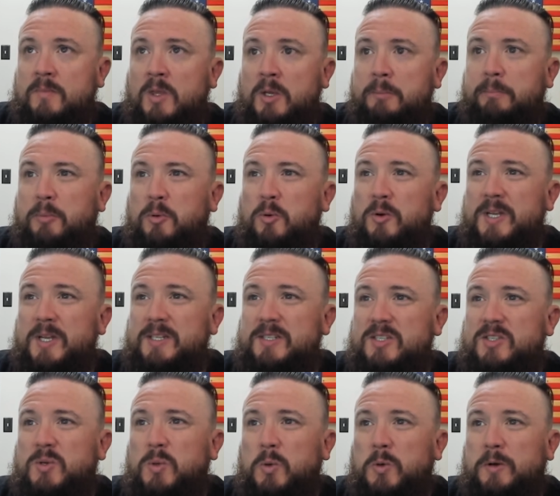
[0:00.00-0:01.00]
Points
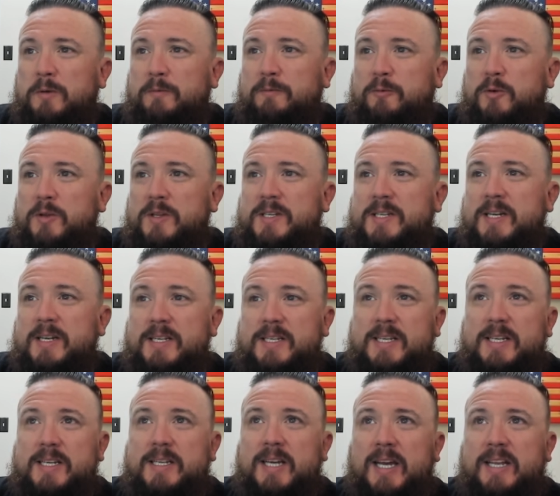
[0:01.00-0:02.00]
scored for the
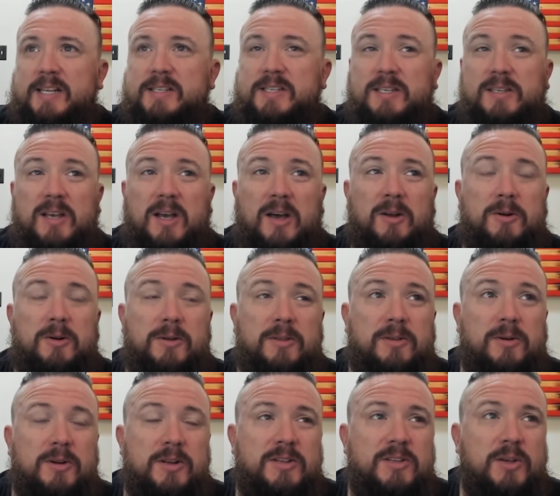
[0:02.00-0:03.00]
Tennessee Titans is
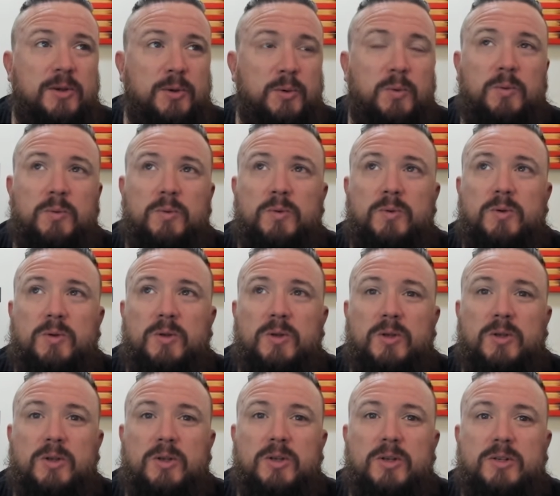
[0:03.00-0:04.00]
132.
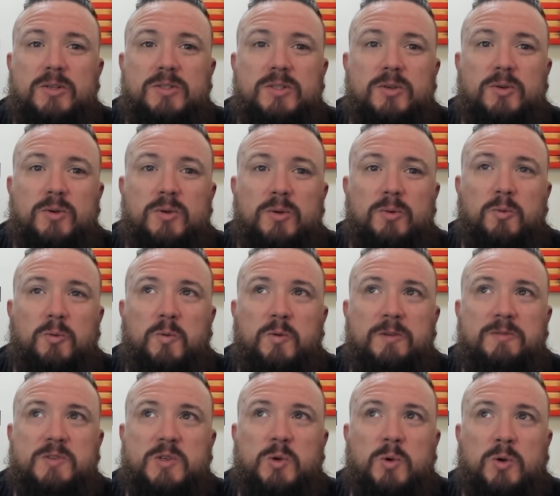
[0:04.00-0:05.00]
So
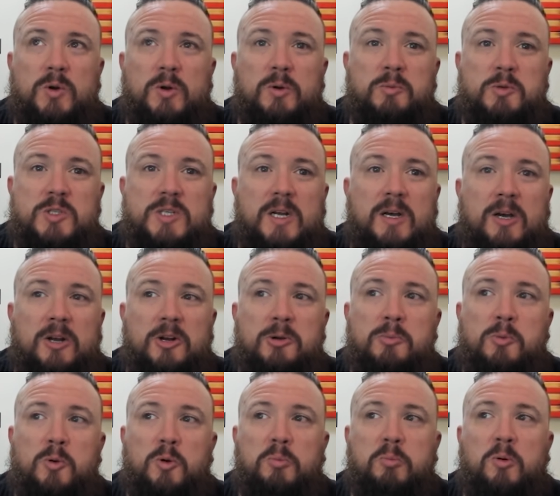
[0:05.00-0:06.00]
we've scored almost 100
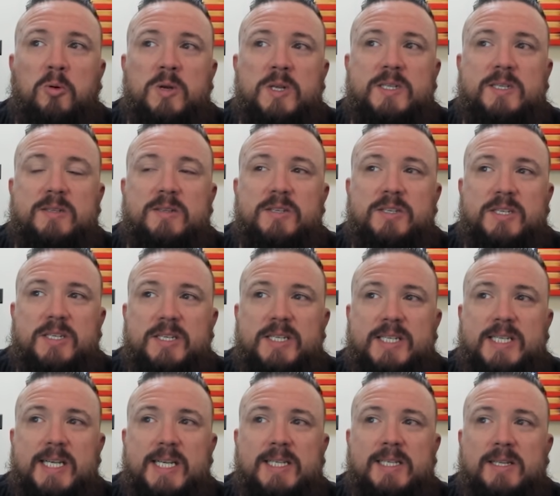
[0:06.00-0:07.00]
more points this
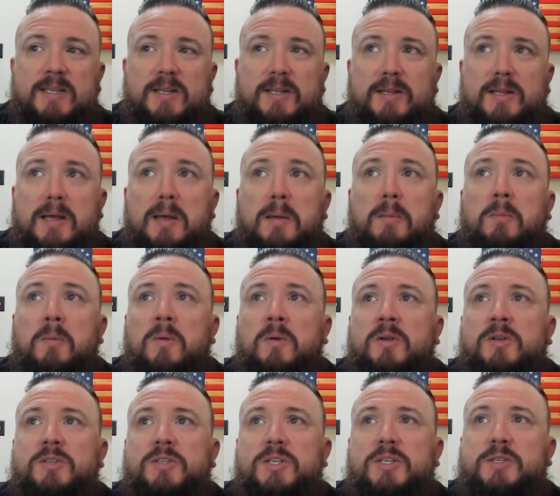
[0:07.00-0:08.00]
season than them,
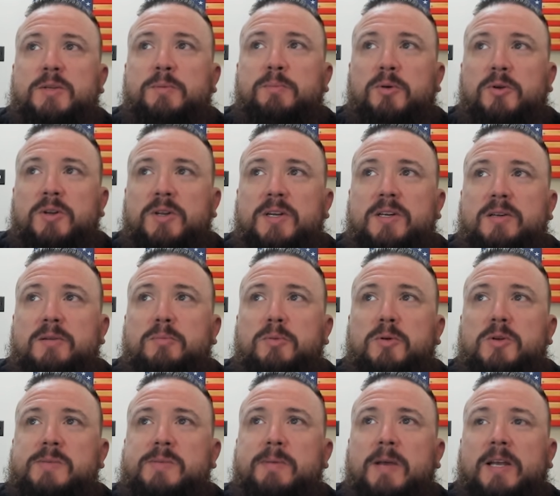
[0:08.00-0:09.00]
just to put it in
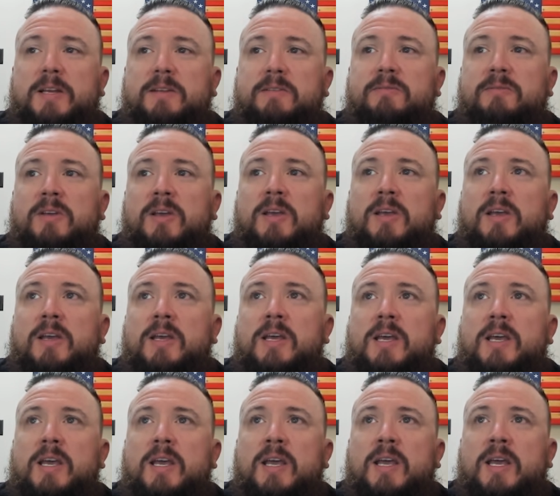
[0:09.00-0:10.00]
perspective.
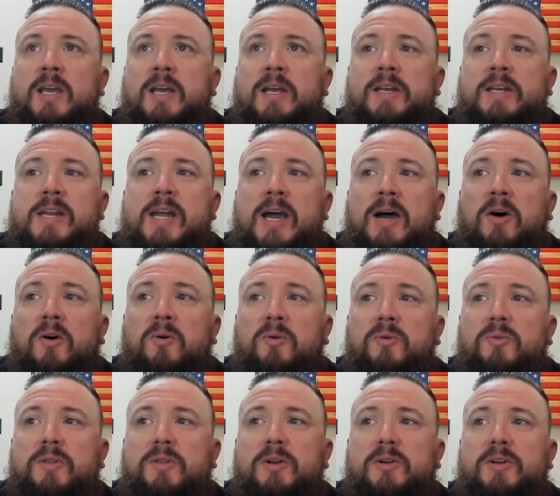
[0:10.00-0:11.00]

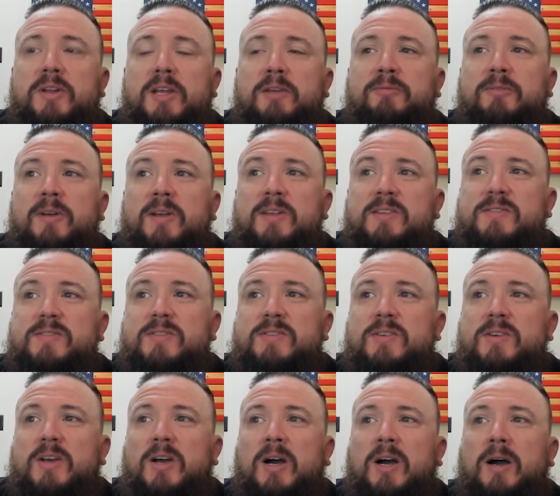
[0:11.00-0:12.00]
Now, their defense.
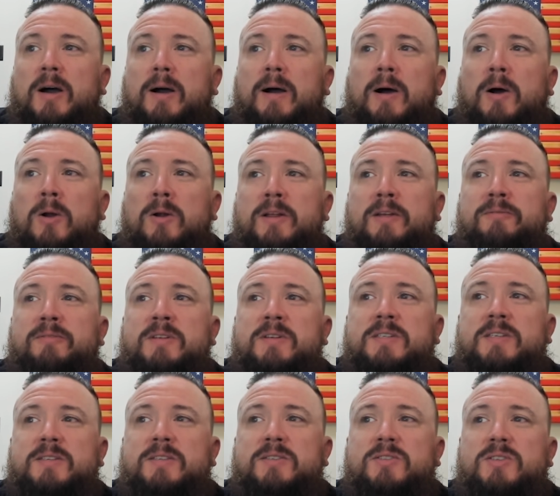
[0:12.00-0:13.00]
Our
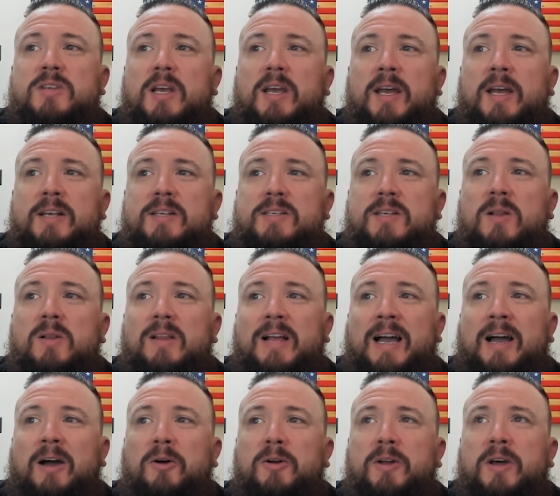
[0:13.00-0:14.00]
defense has
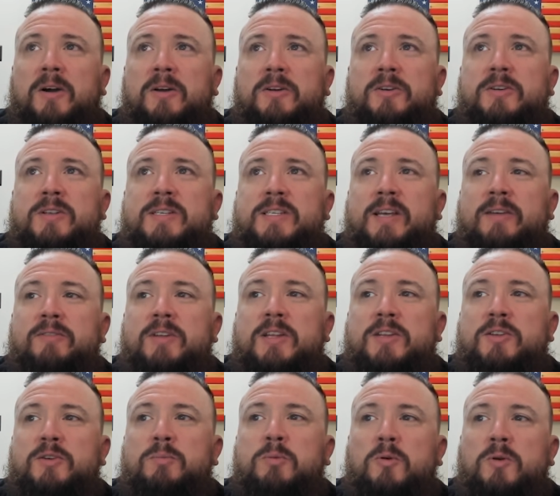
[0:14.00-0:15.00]
allowed
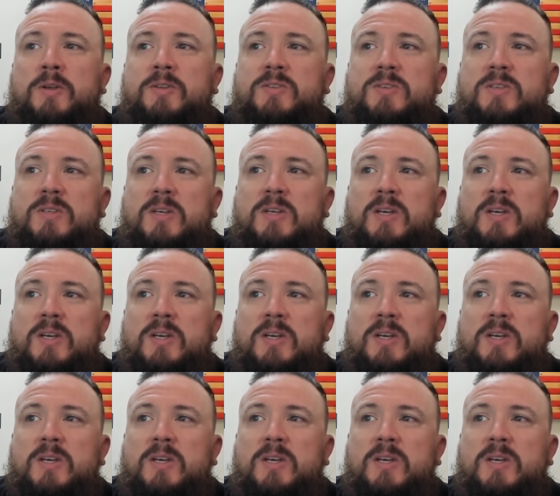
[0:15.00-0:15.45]
172 points.